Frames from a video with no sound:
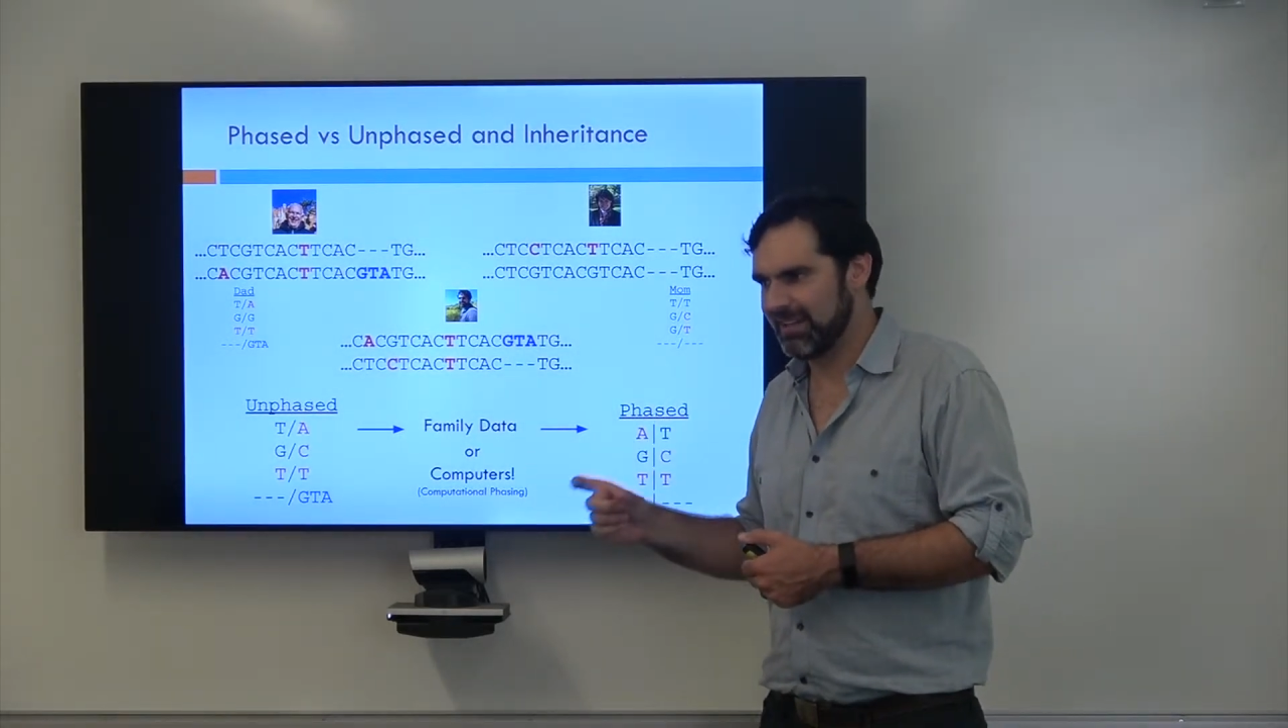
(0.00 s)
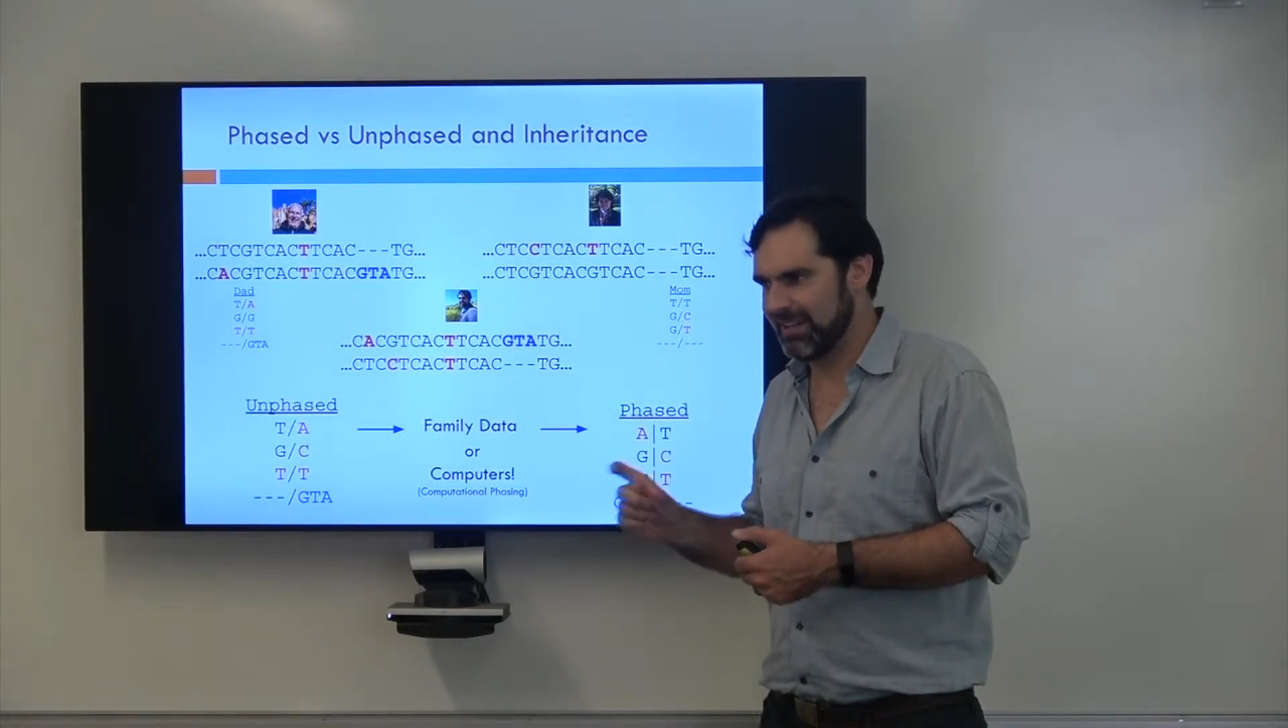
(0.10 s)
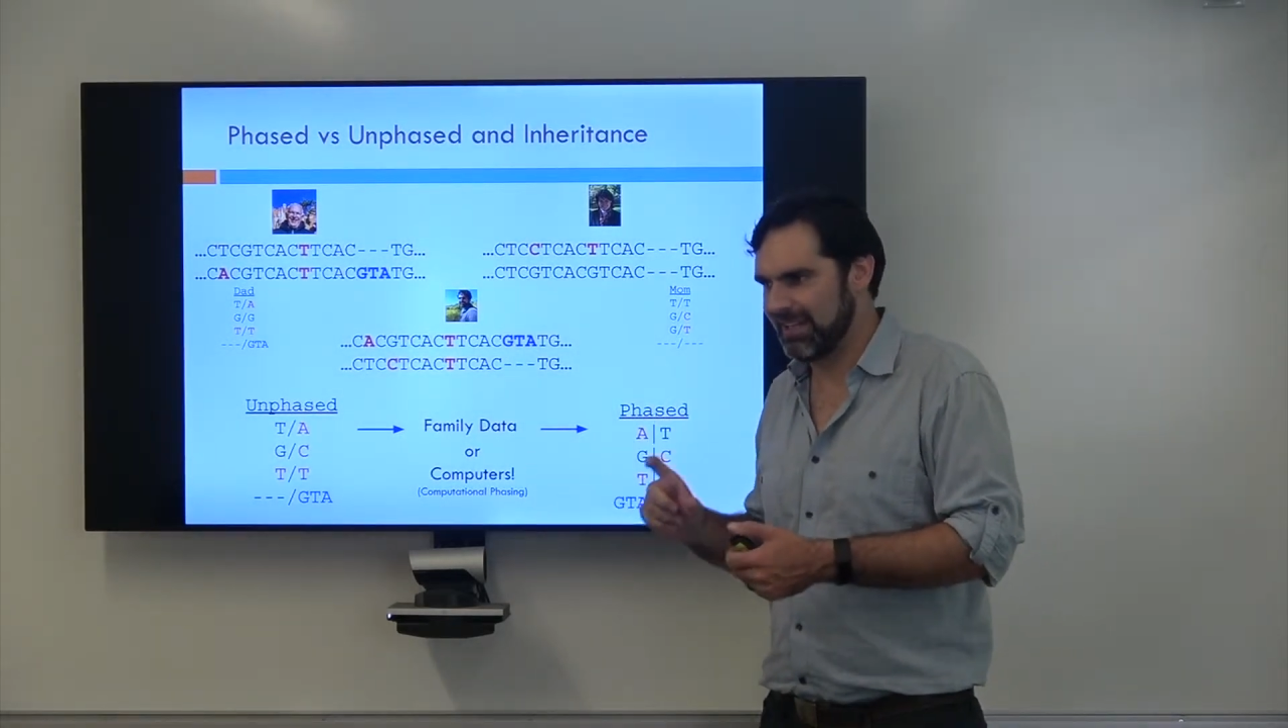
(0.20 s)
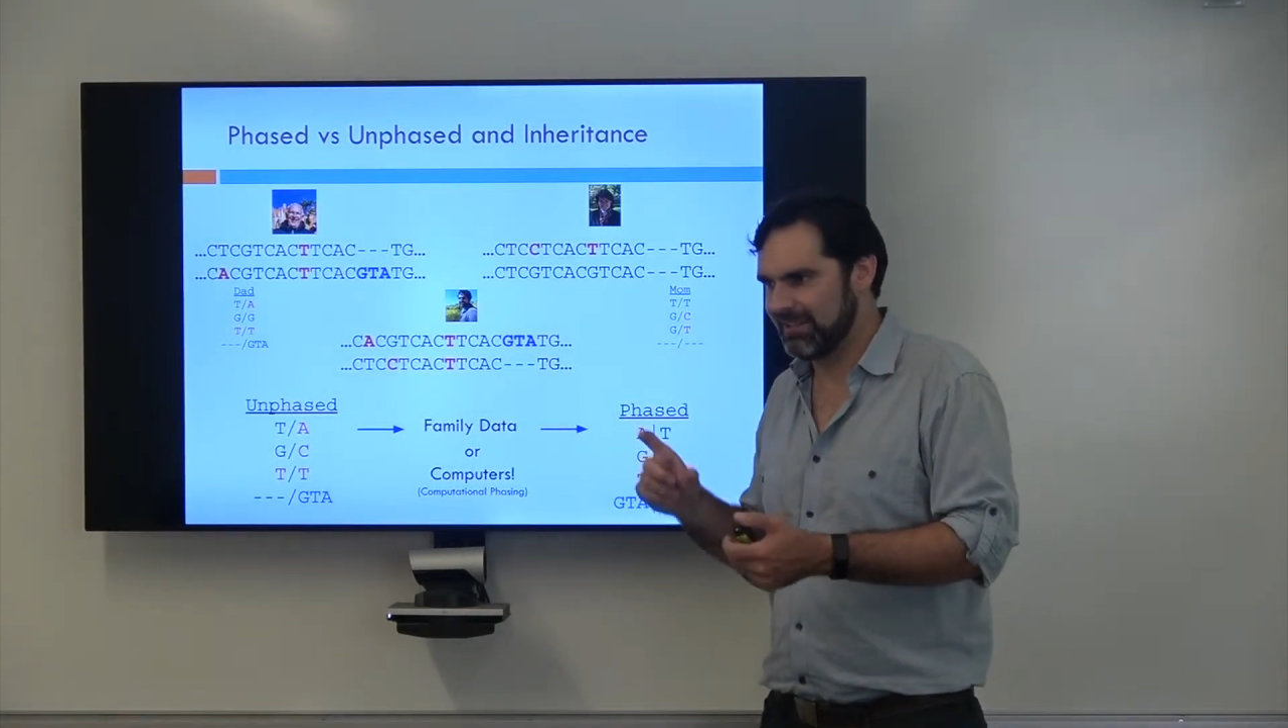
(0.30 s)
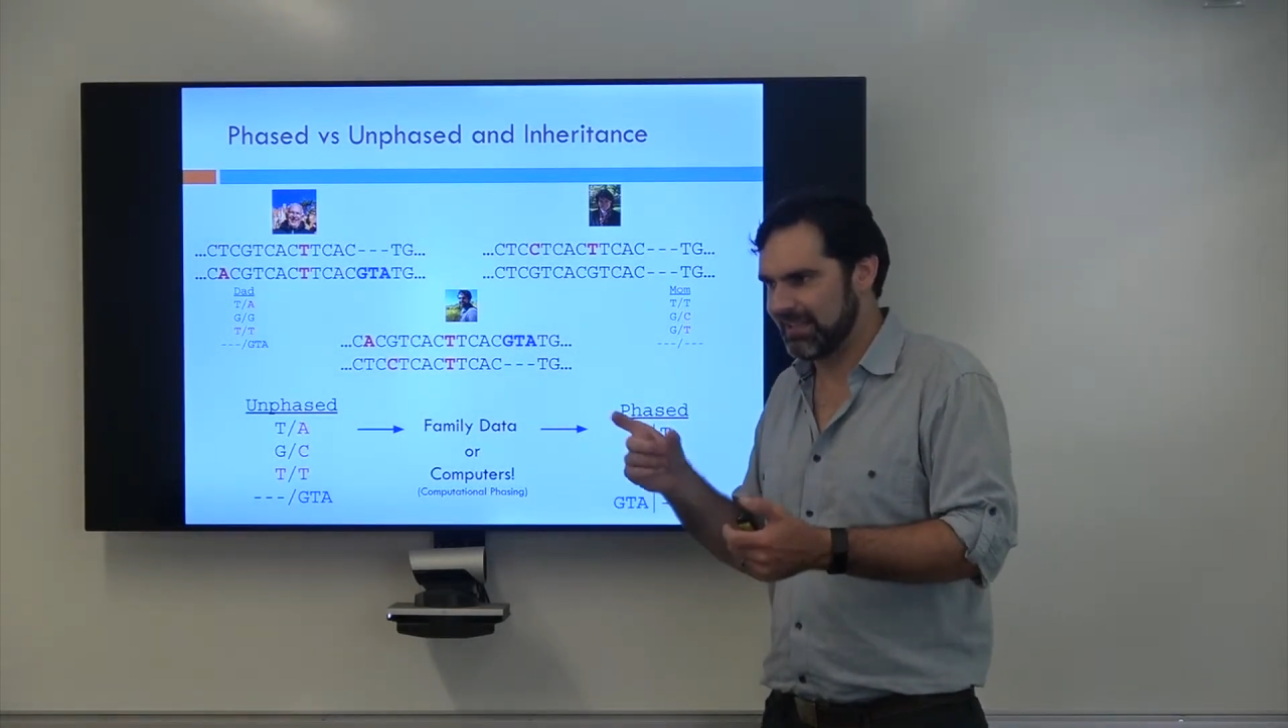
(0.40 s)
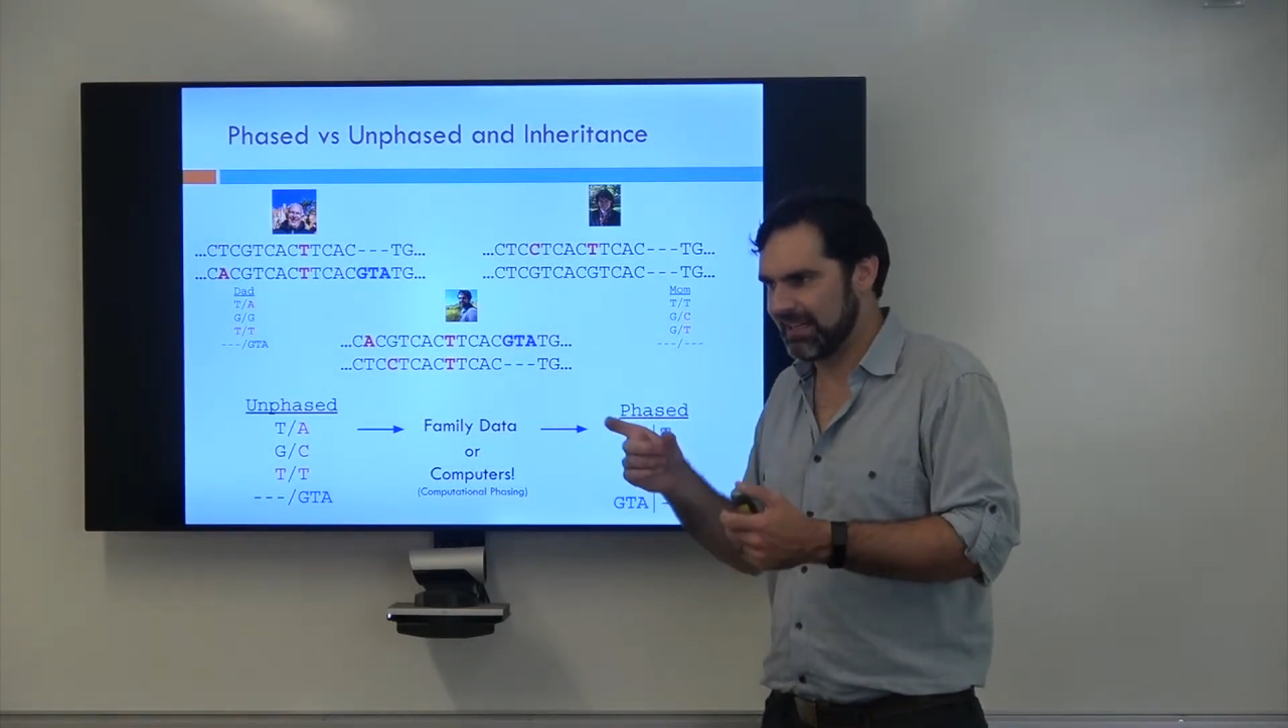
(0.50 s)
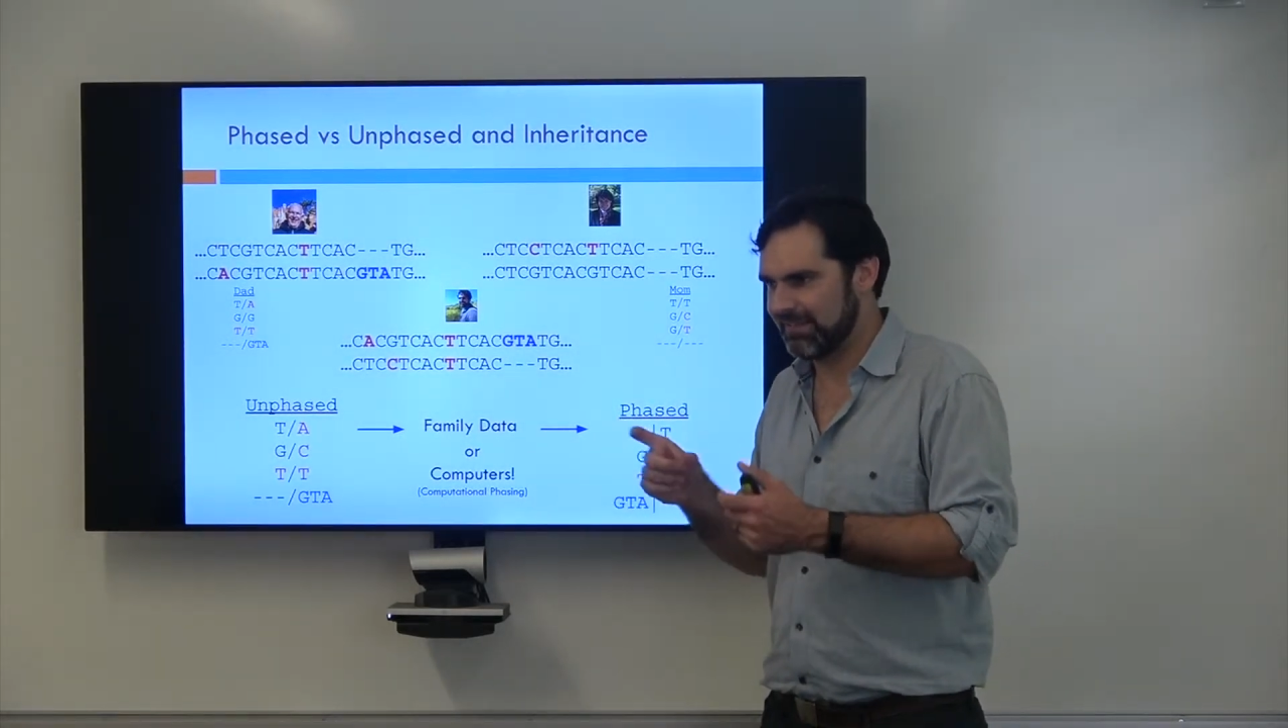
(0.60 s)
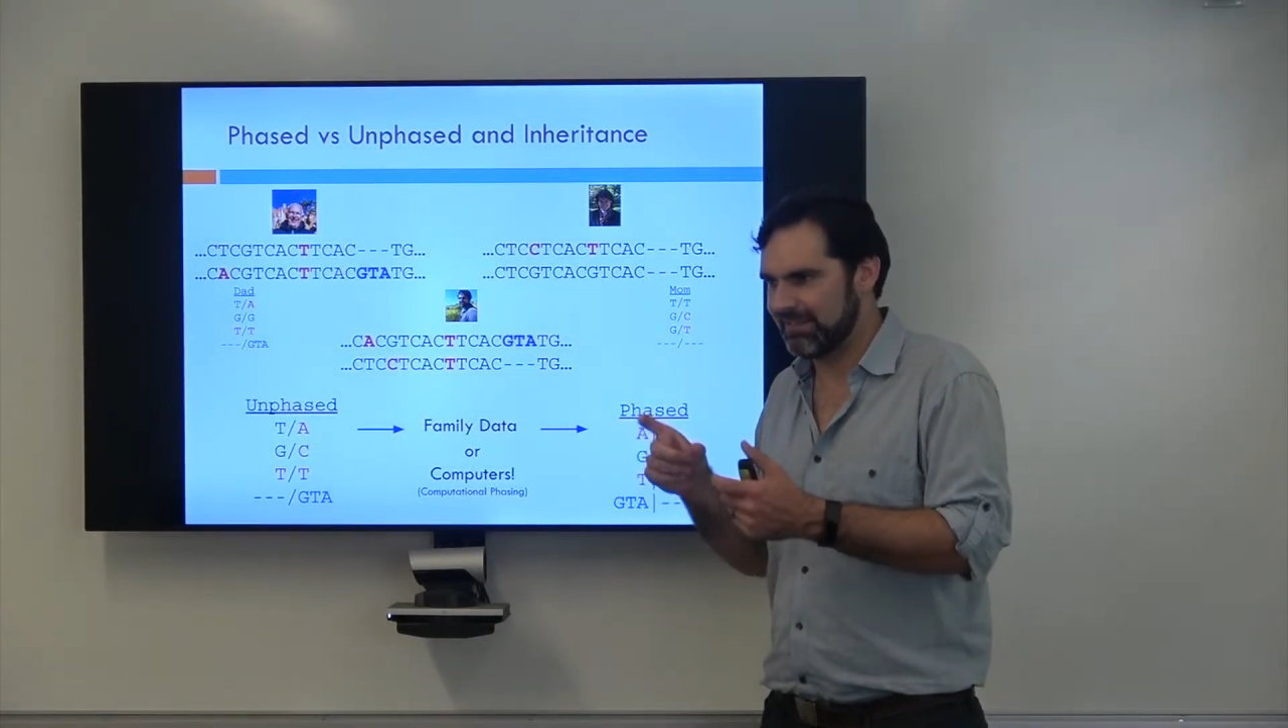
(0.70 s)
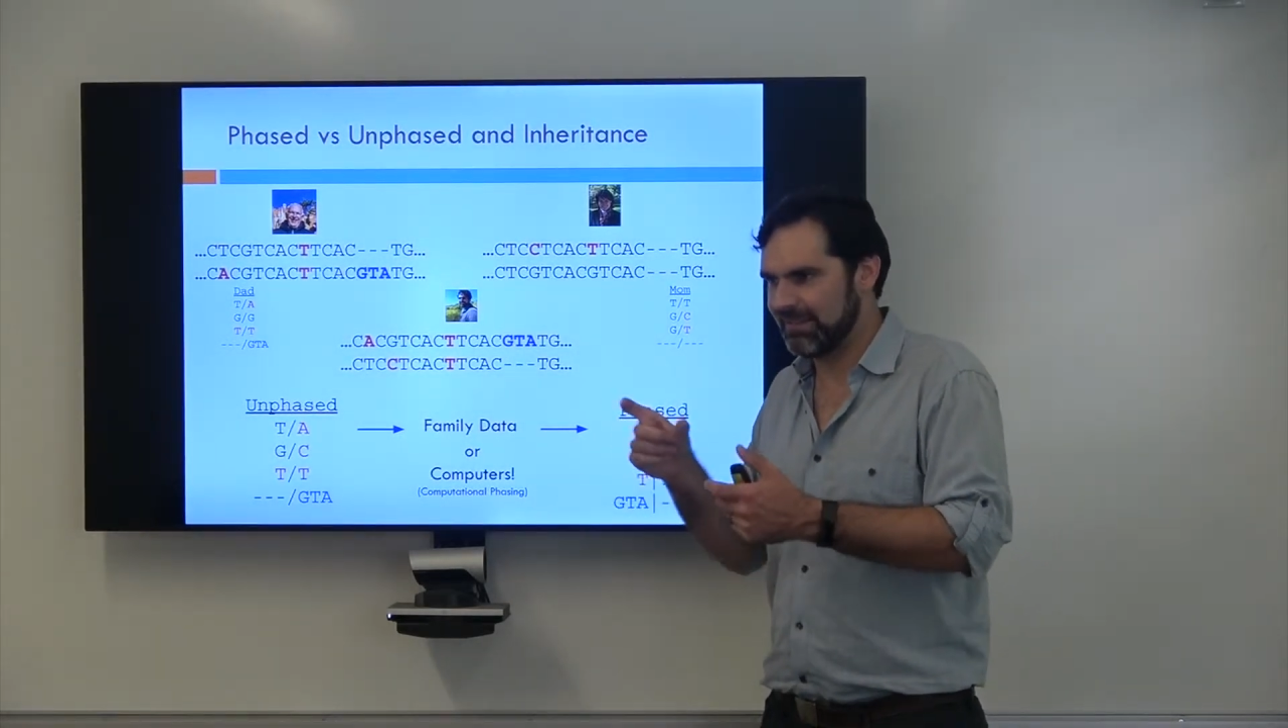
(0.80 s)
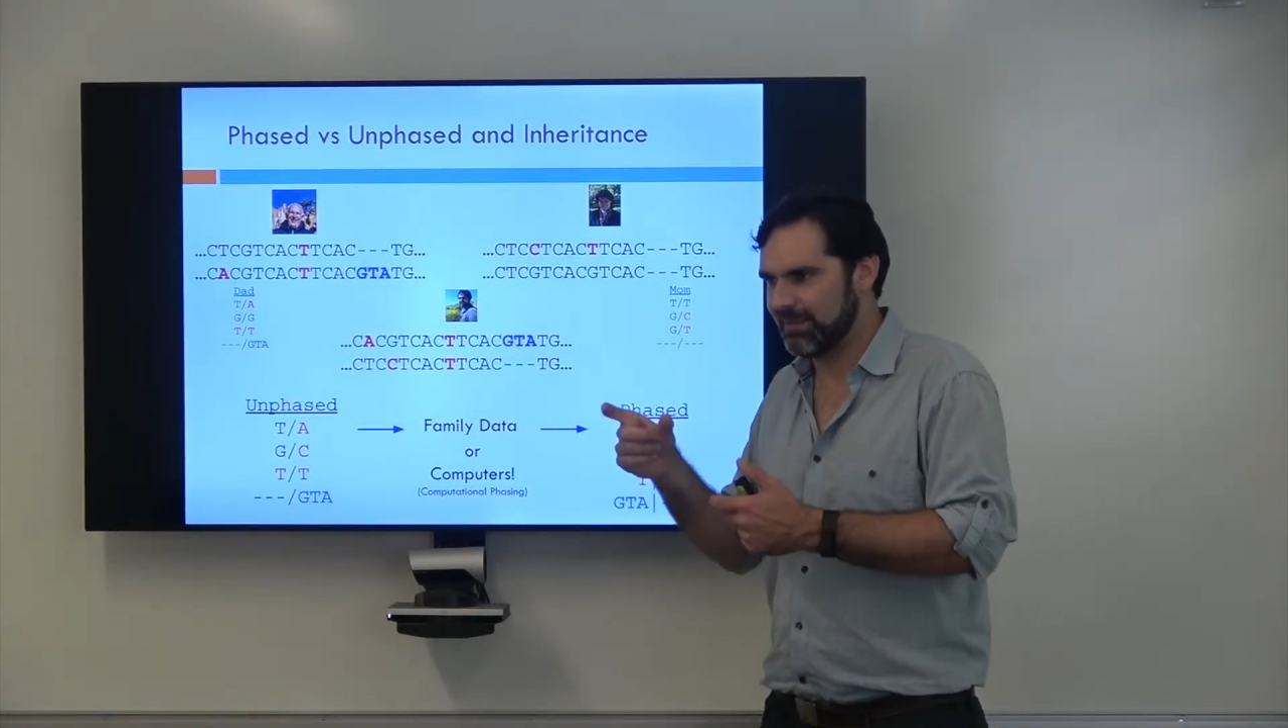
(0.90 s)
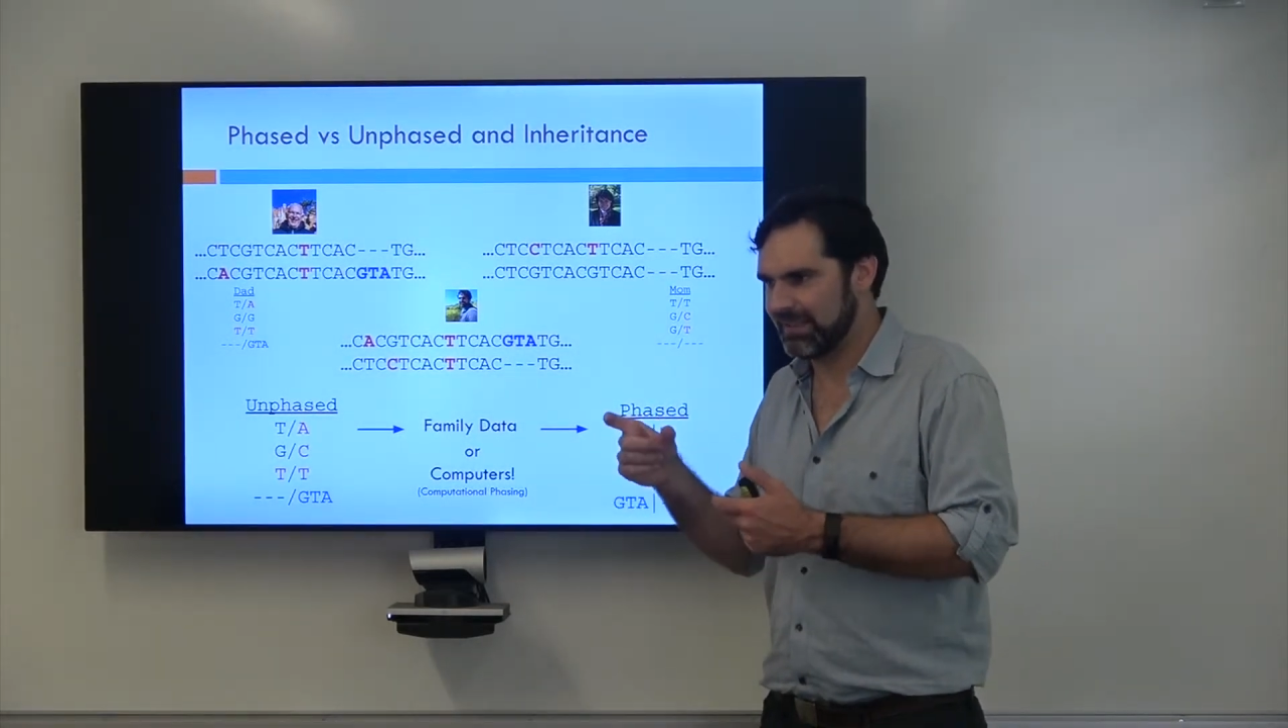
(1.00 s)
and you kind of see